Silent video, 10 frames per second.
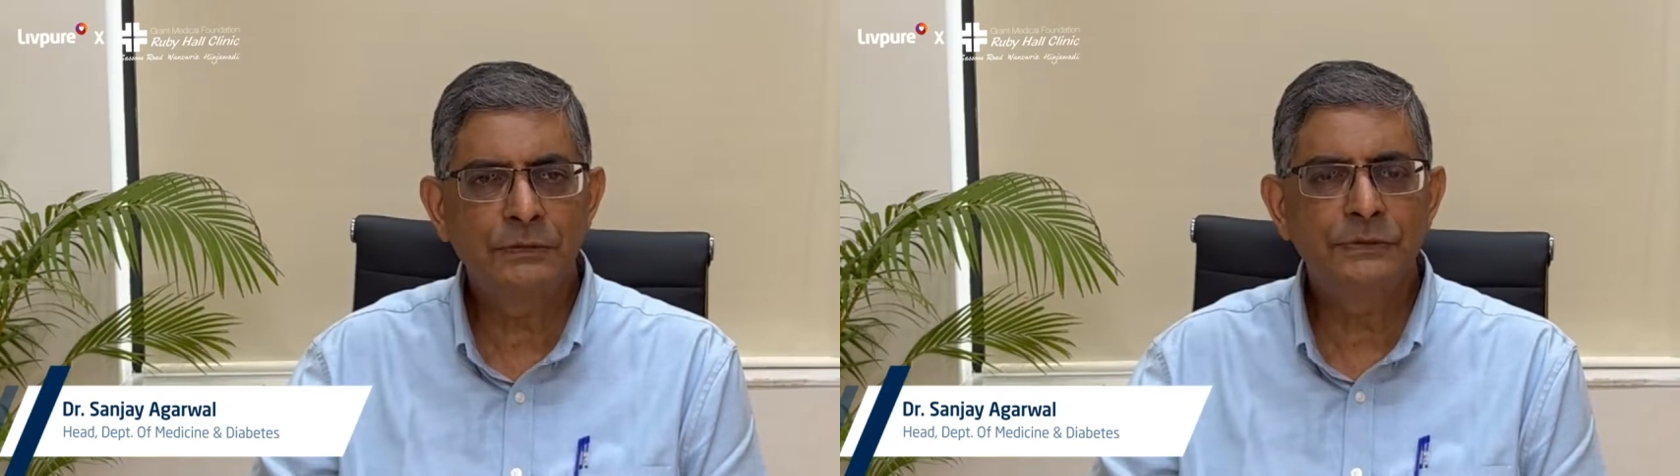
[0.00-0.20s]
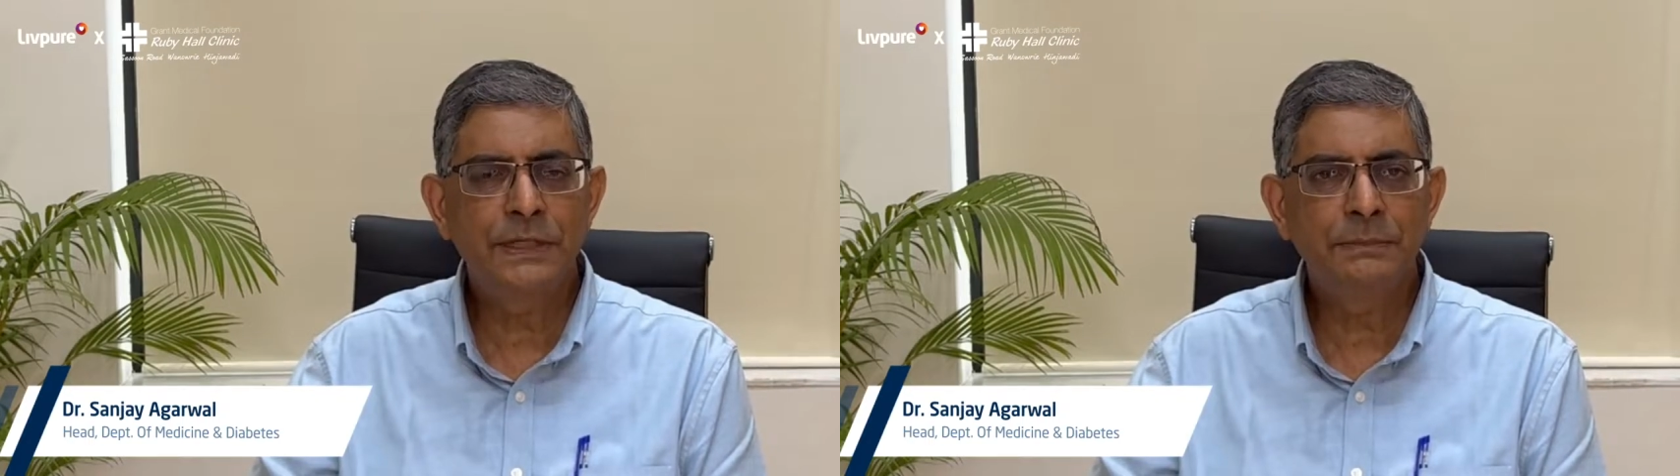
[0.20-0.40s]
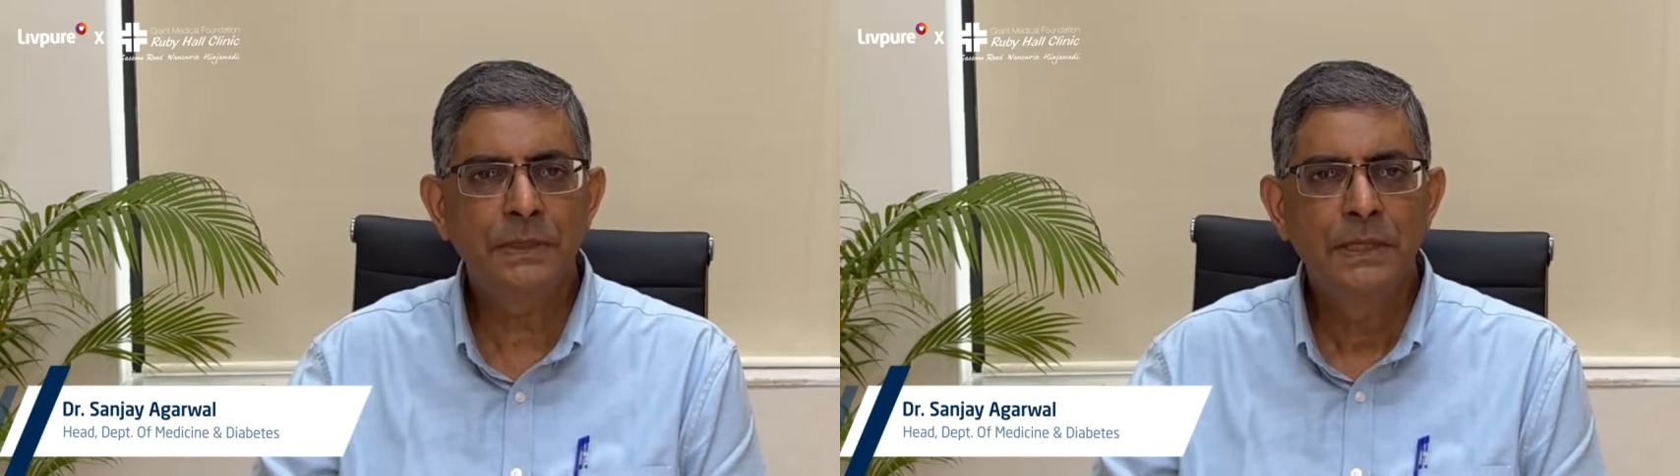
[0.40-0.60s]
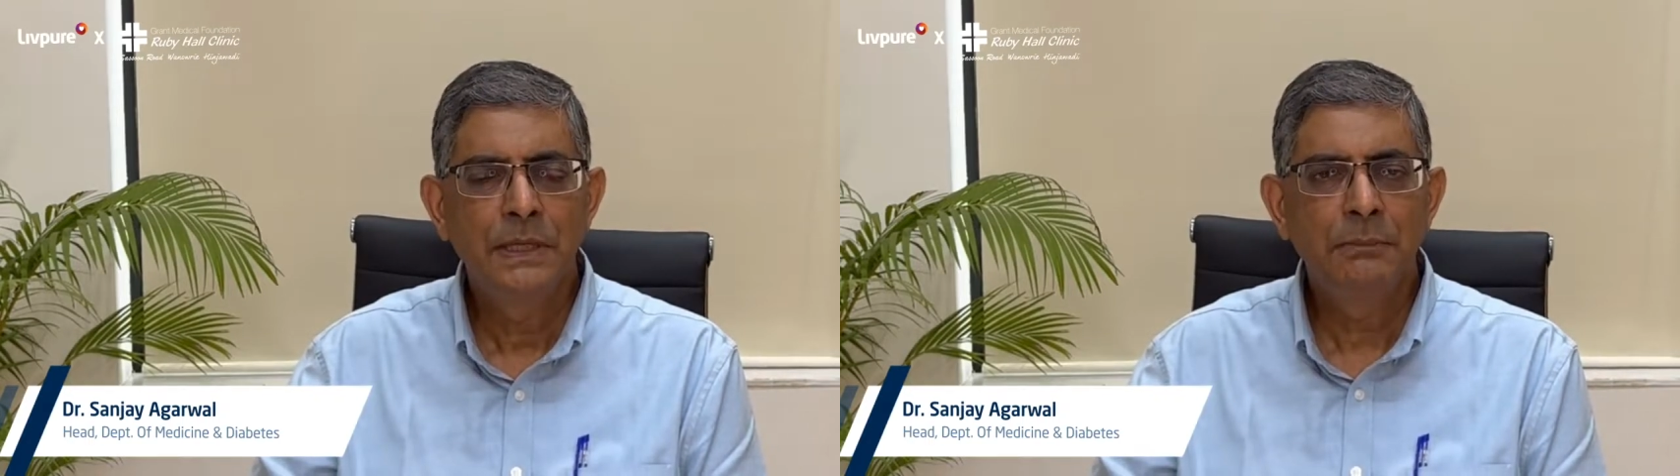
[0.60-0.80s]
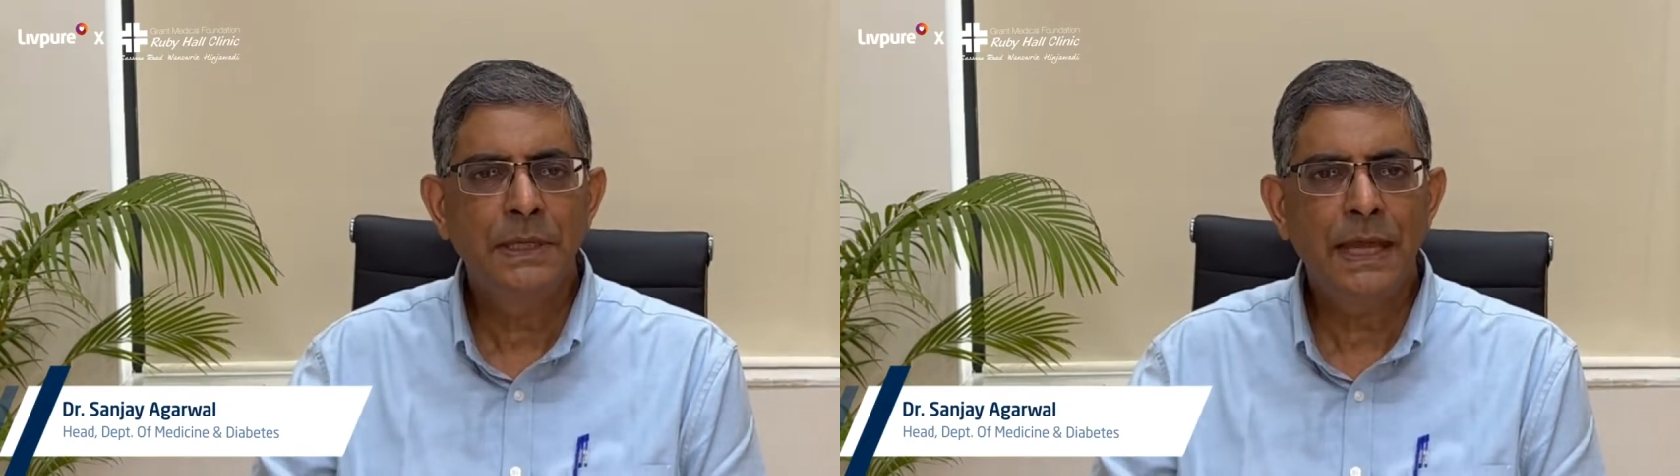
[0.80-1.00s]
of
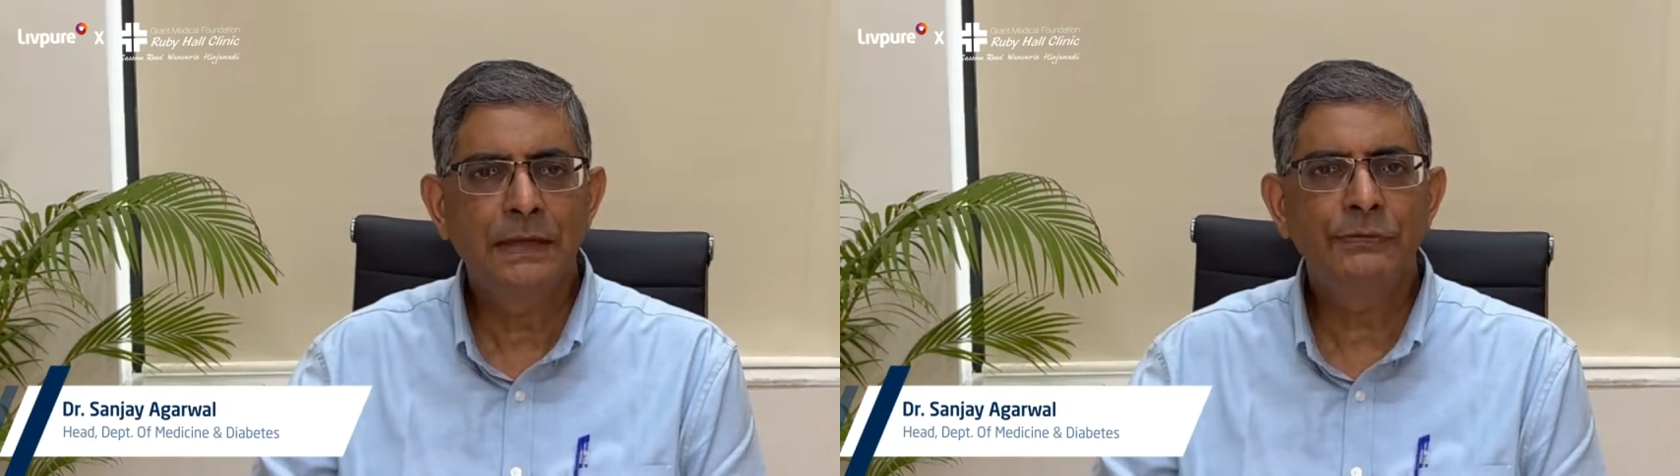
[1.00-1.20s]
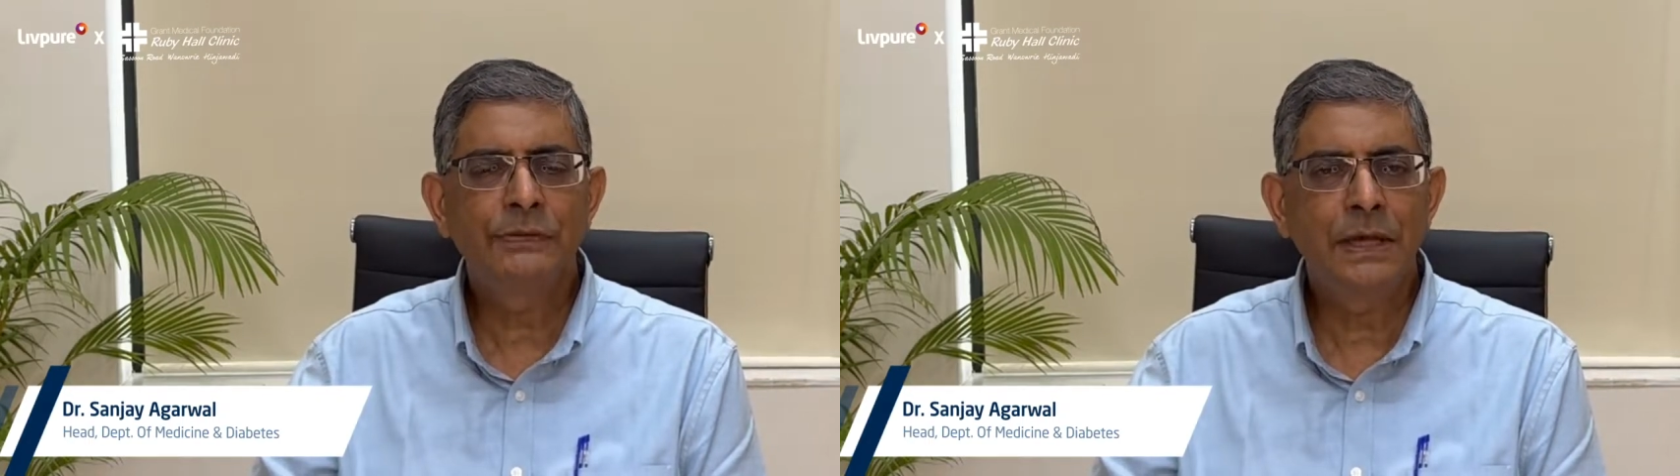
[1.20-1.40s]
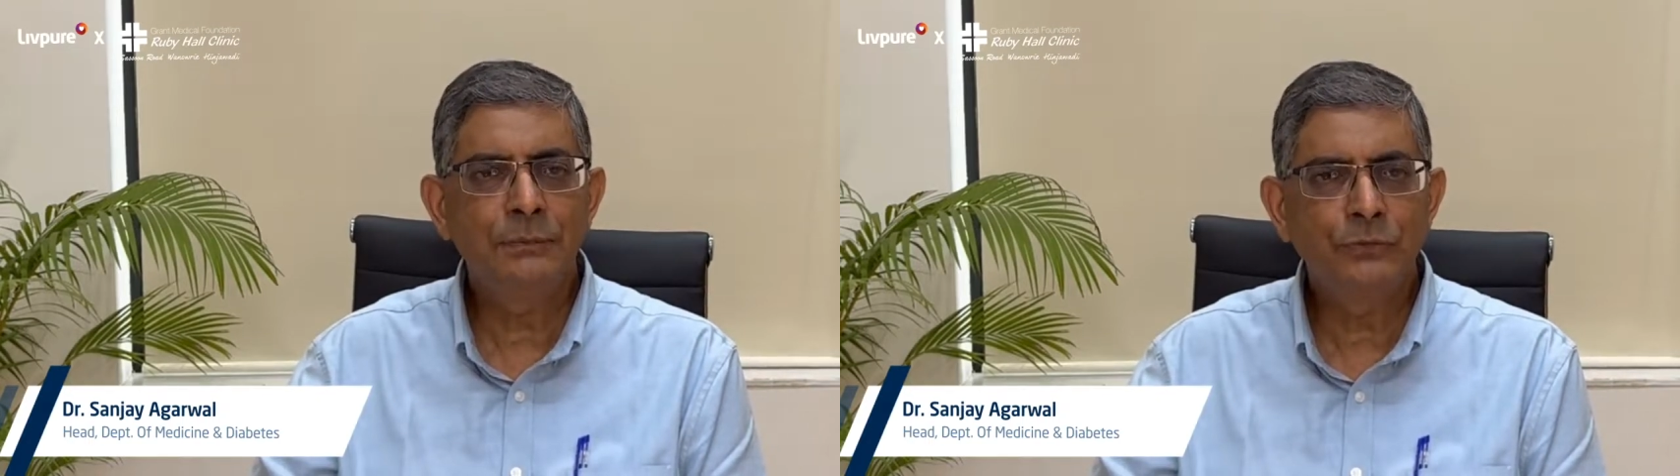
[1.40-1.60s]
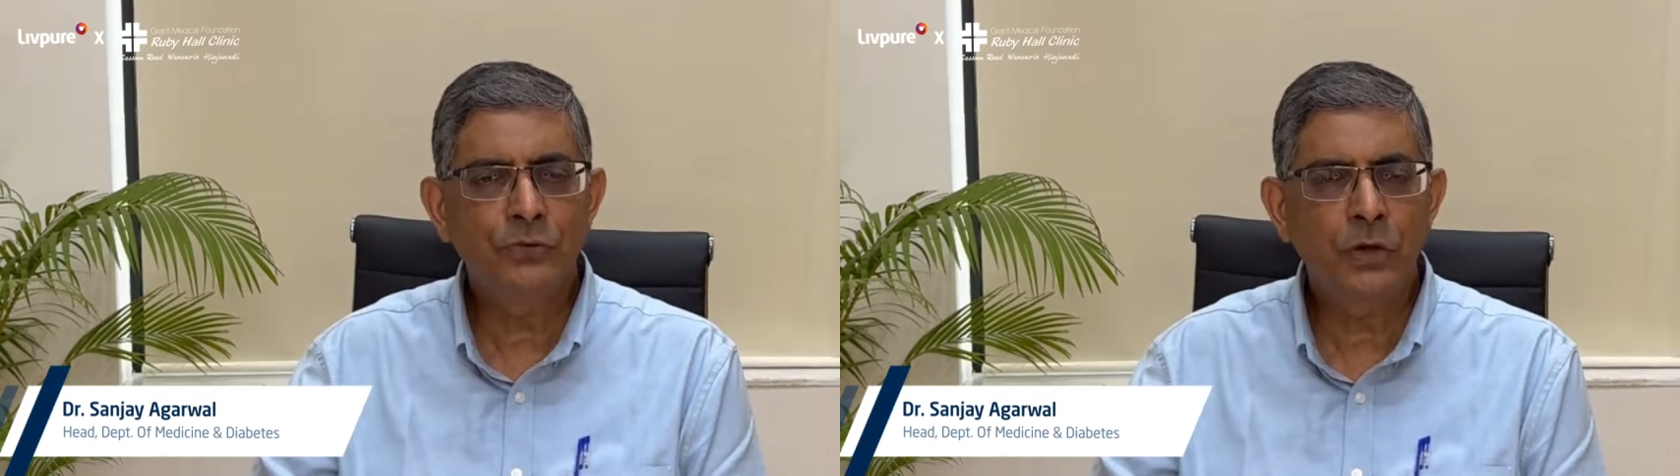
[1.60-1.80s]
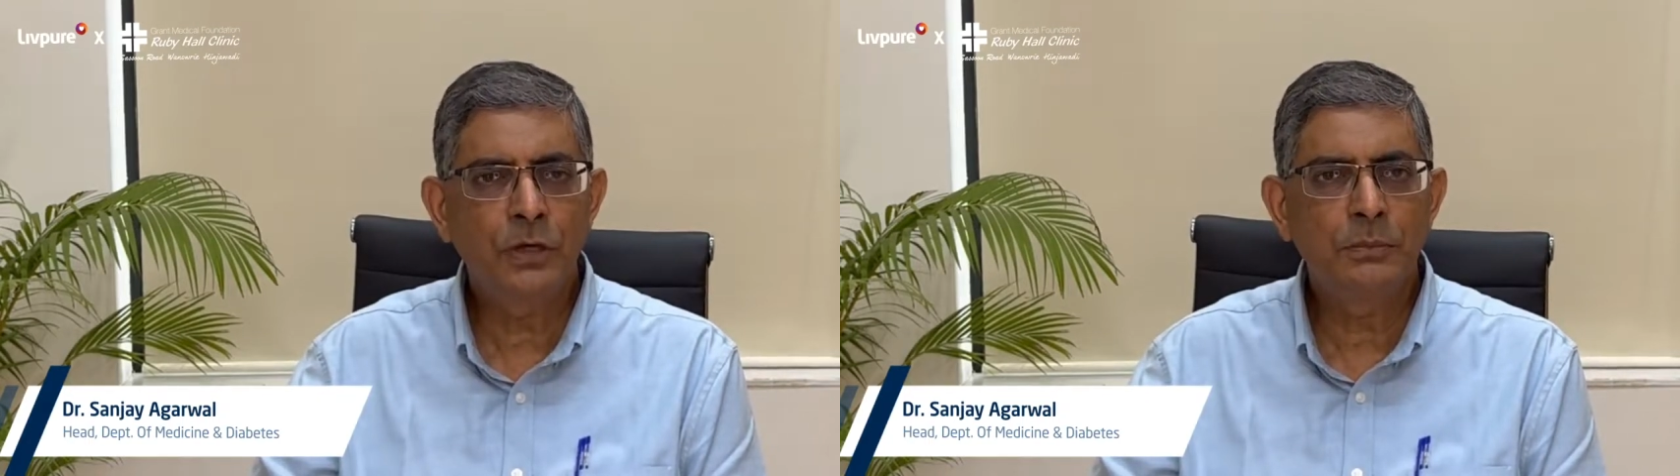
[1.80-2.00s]
them may have some
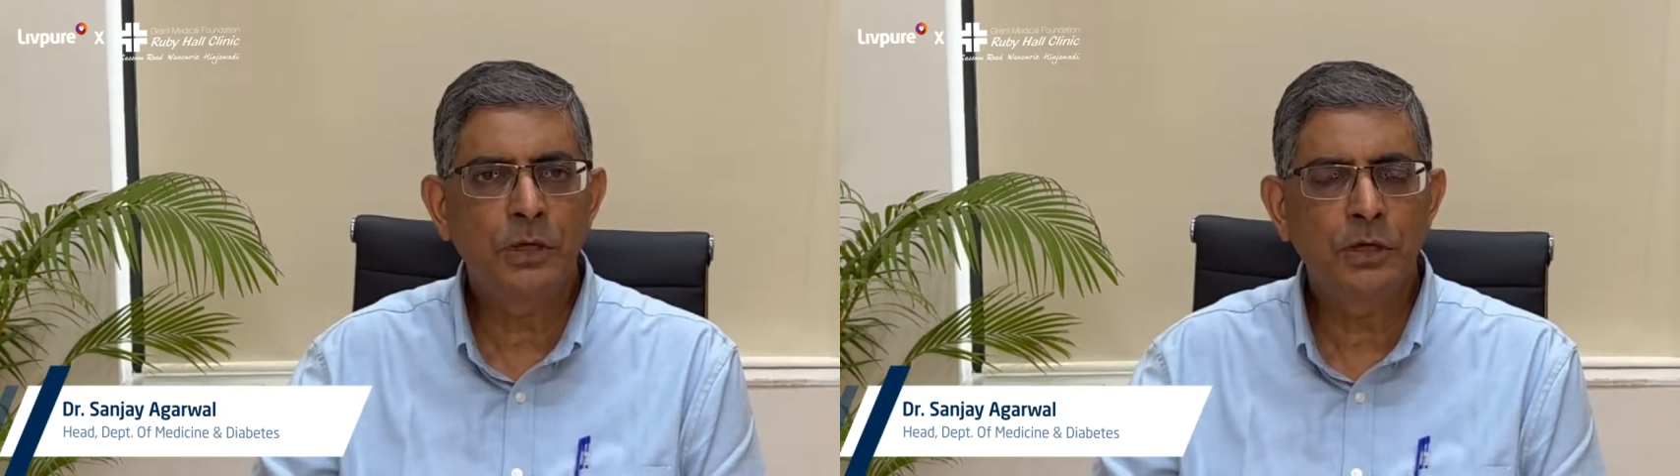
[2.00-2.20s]
form